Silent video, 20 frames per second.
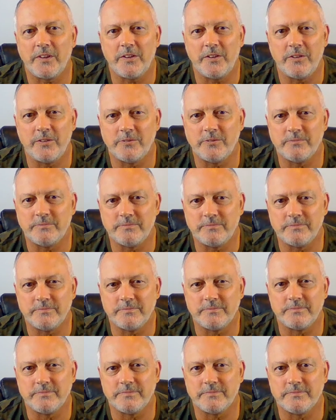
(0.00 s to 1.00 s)
you don't,
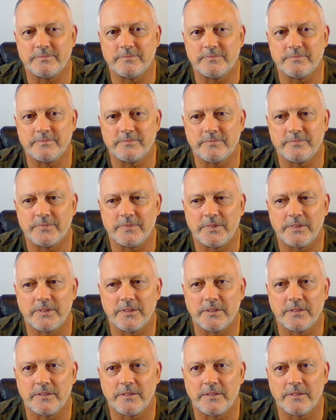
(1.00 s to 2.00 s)

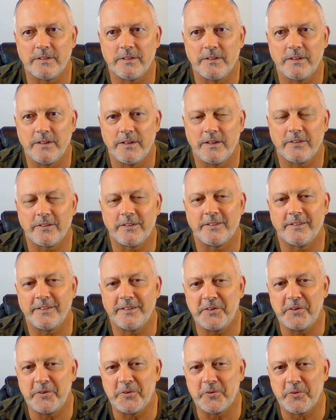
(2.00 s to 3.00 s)
I was gonna say
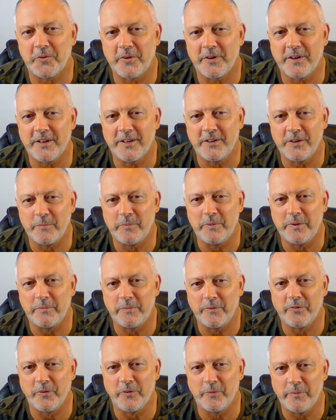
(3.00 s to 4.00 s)
you don't credit your
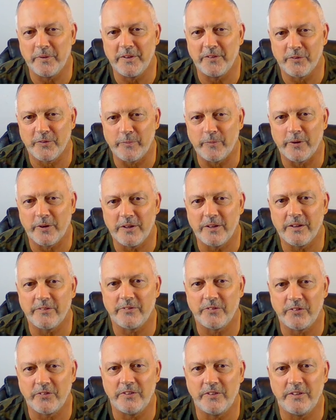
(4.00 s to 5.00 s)
people for being smart
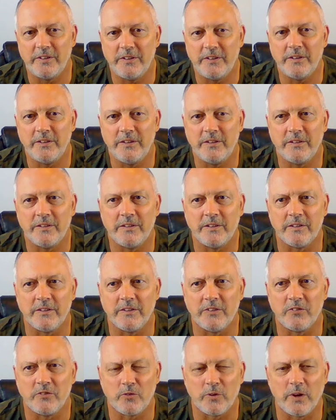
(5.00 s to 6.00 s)
enough to see the
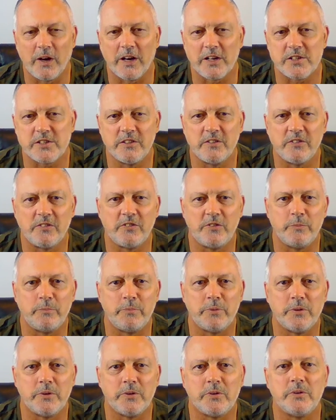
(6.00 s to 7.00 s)
distractions you
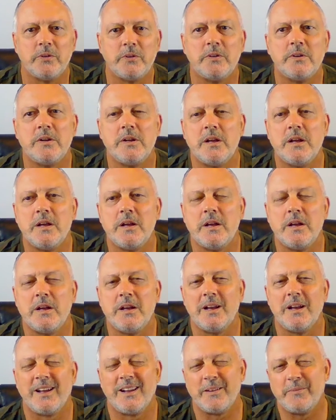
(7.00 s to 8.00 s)
pull.
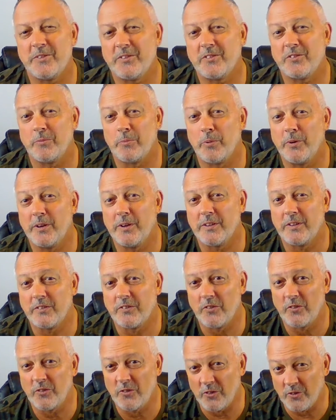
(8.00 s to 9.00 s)
And I'm disappointed because
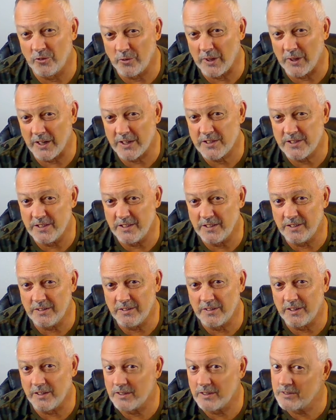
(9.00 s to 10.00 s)
this distraction
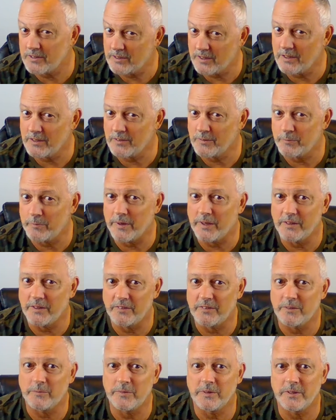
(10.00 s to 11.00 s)
got caused by
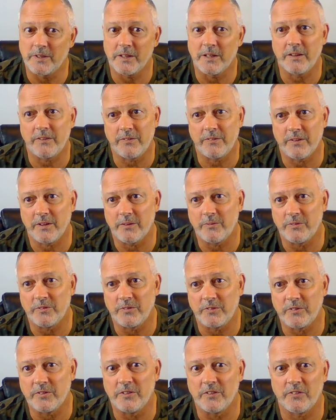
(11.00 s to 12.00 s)
someone that I thought
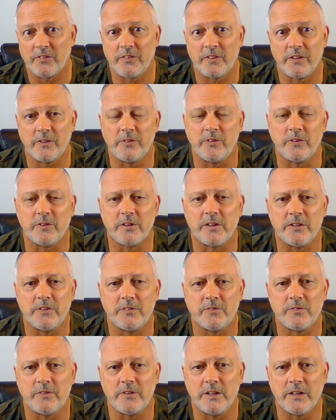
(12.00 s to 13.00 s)
was going to sell your
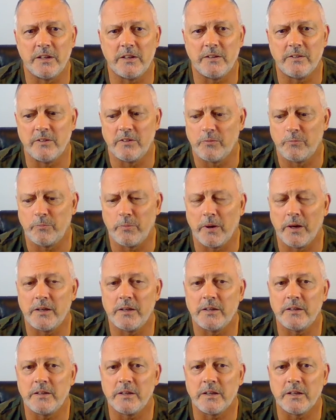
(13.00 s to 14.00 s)
country down, this
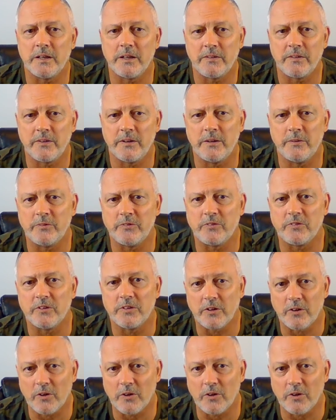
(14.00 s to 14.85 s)
Biden guy. I thought he was going